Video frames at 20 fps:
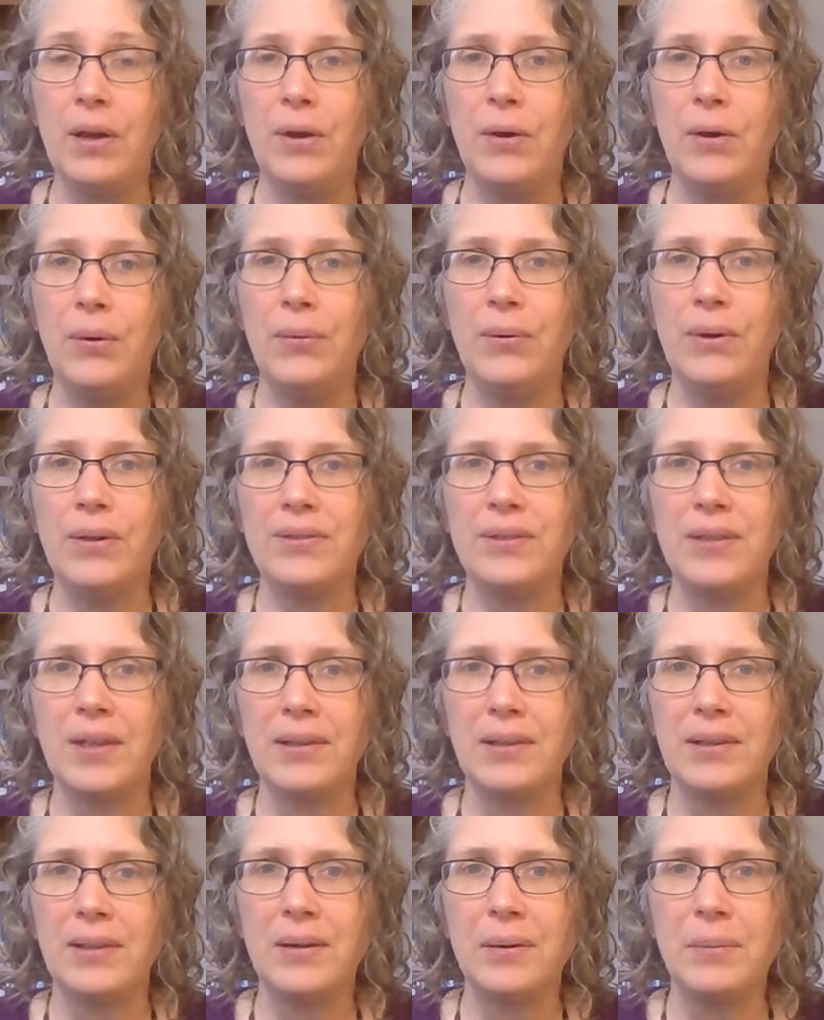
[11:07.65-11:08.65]
who is
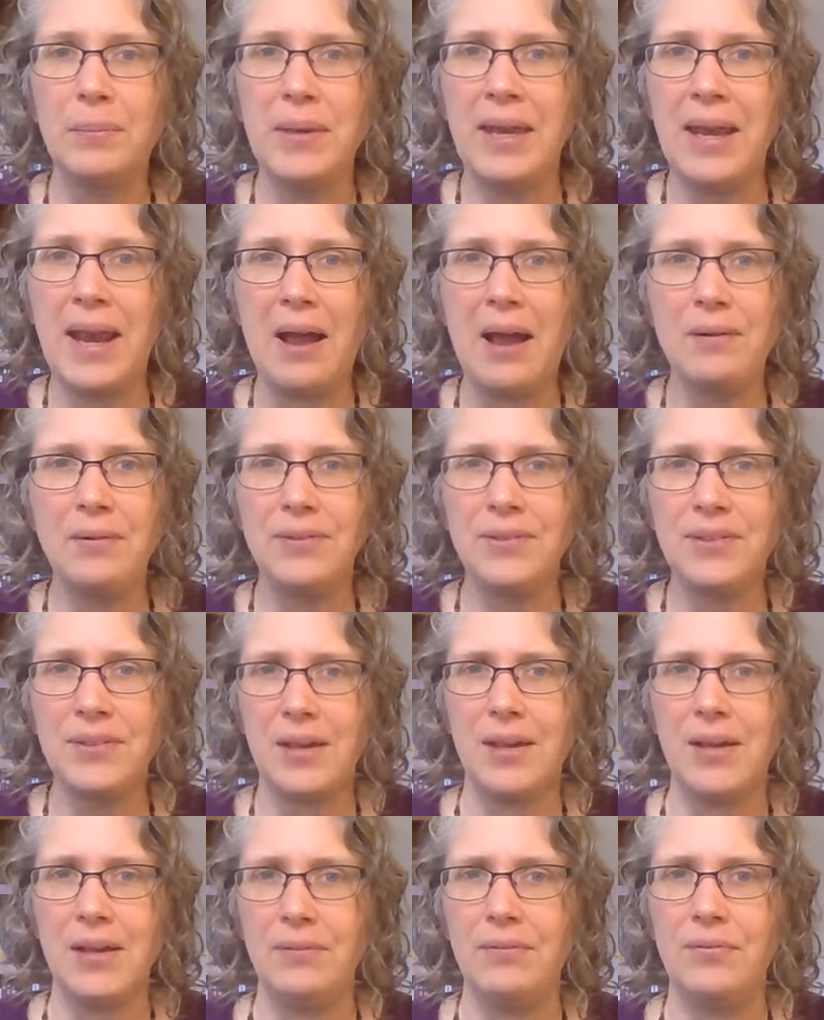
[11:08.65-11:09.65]
a little bit
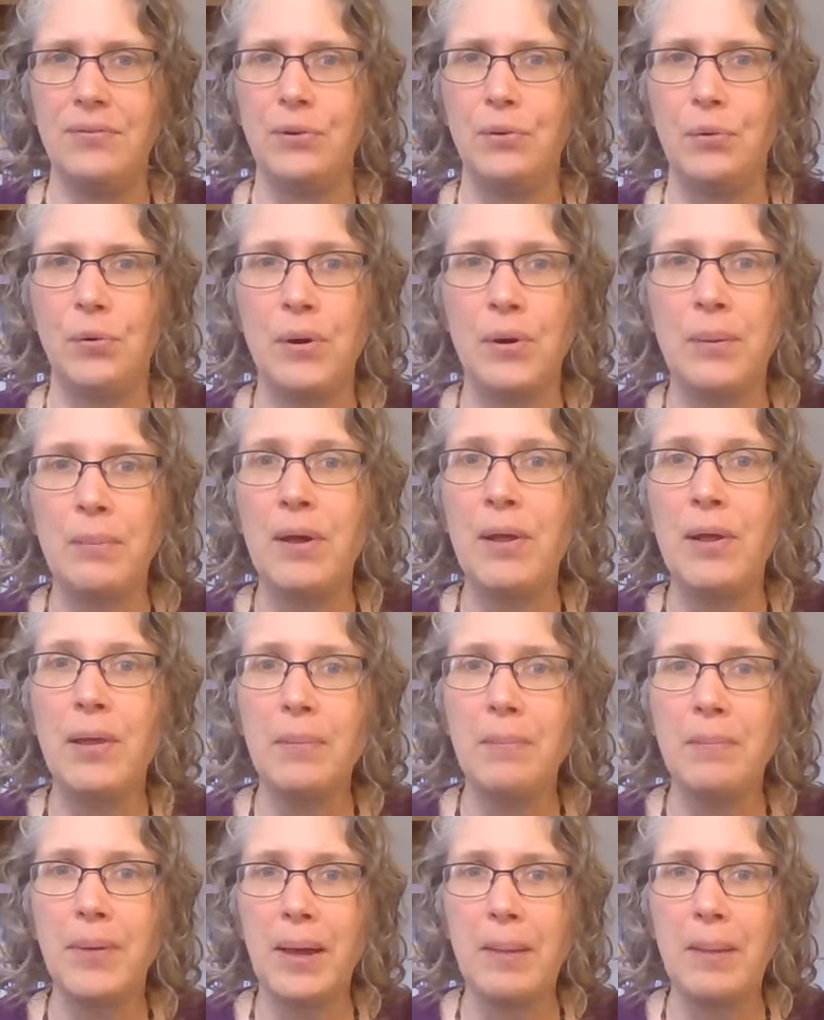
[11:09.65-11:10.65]
outside of
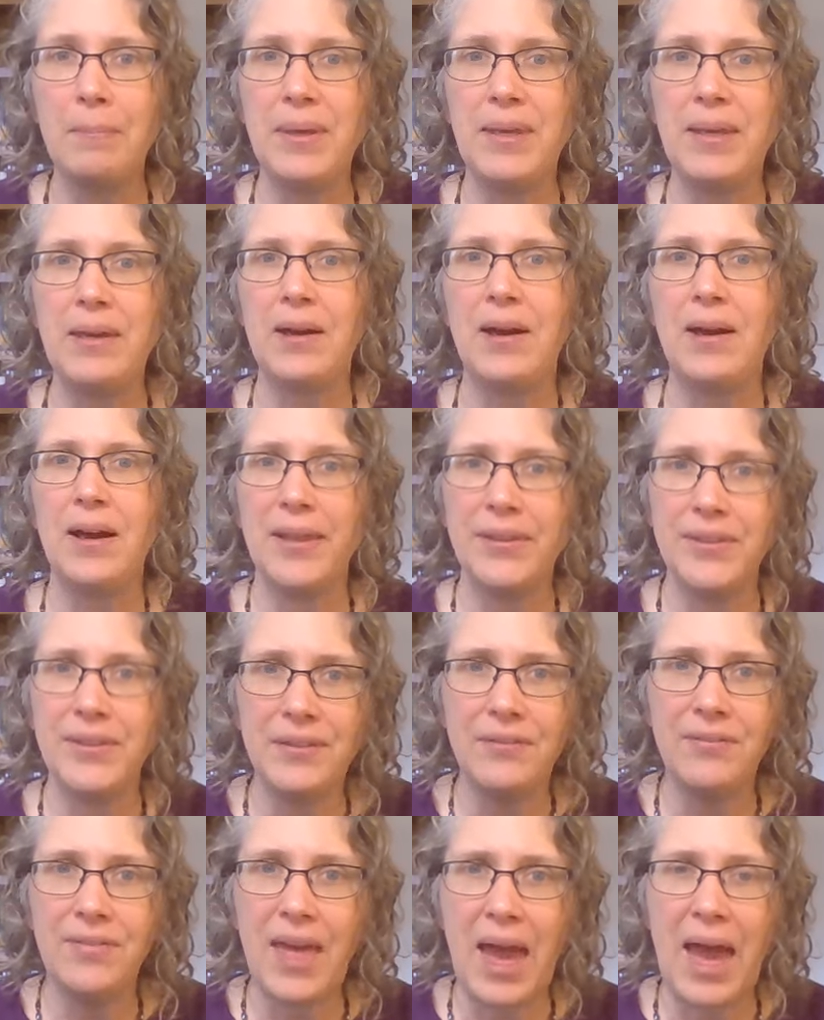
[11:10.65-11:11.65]
normal but because
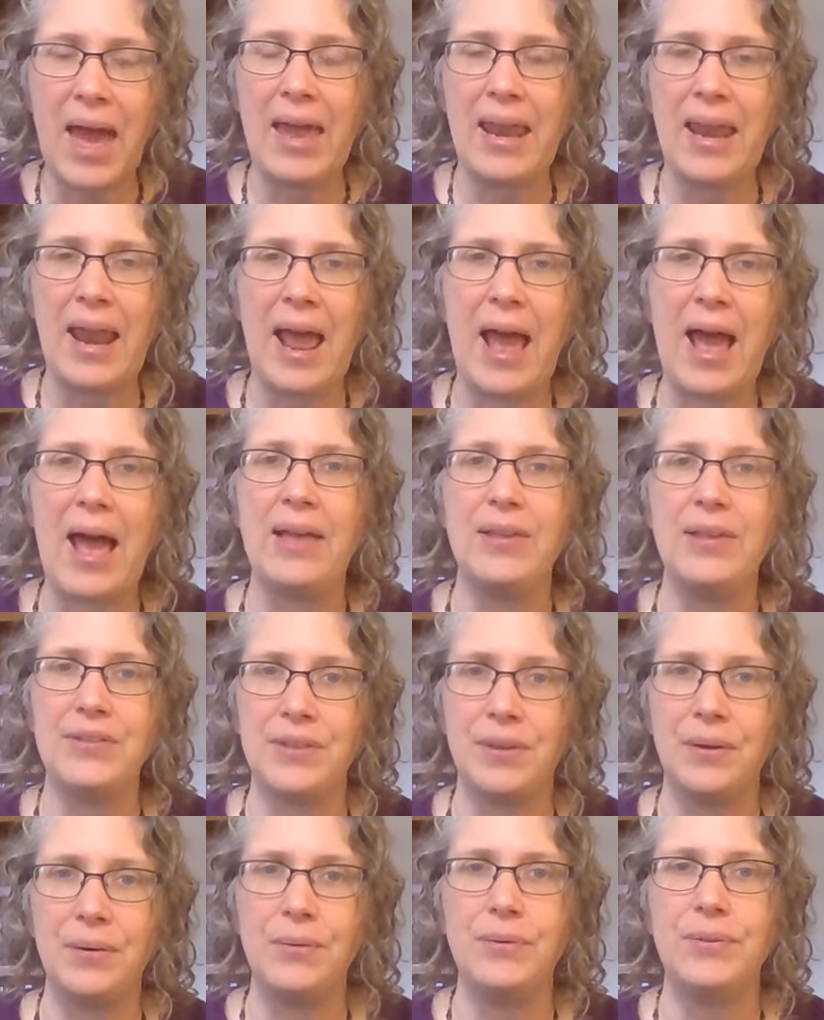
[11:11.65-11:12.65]
of that
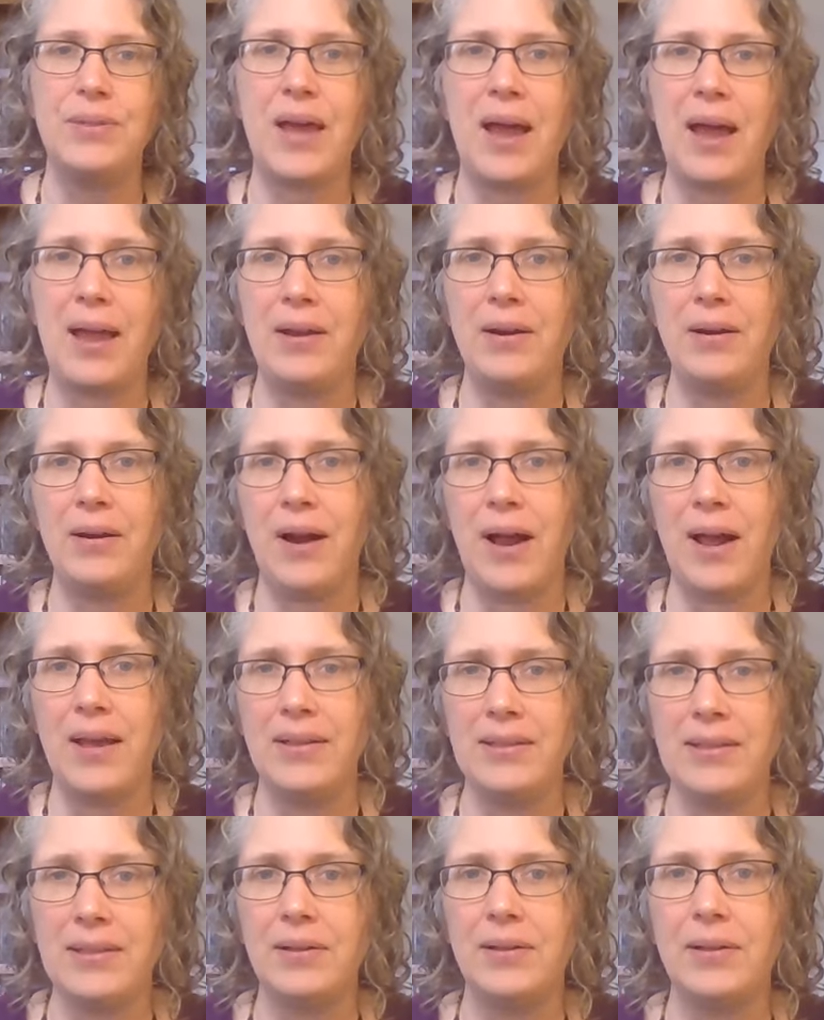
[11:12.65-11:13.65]
has those higher
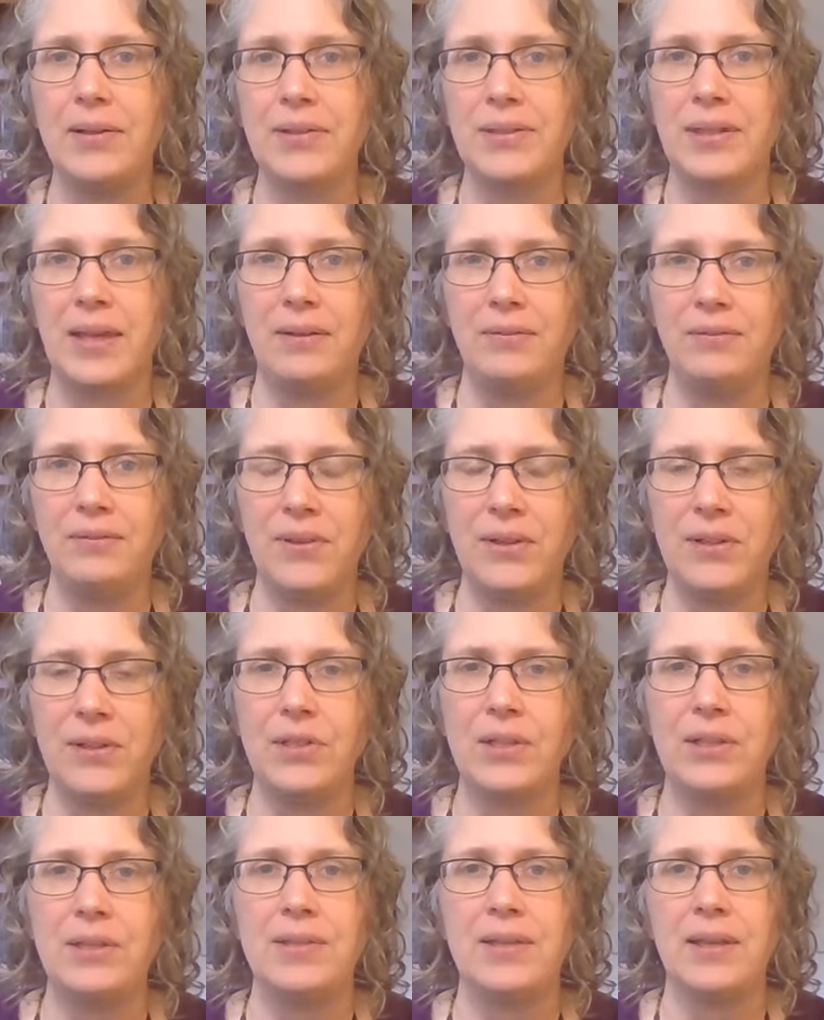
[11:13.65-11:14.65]
ideals and
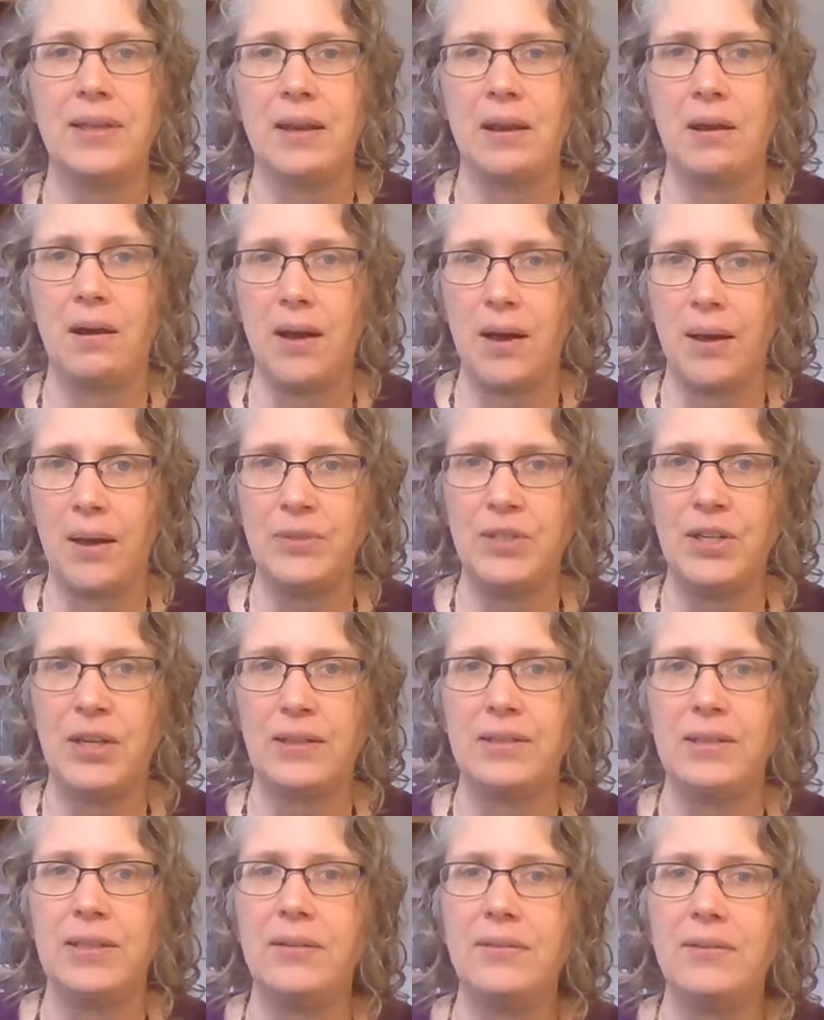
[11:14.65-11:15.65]
visions and
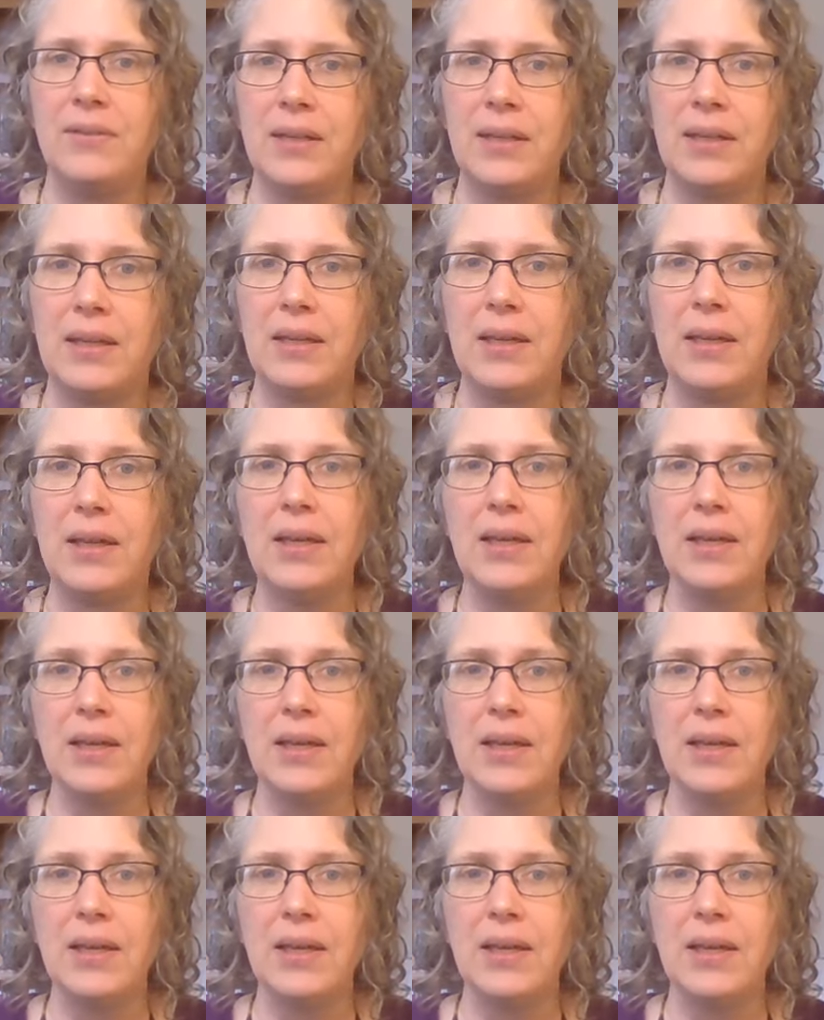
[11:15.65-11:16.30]
objectivity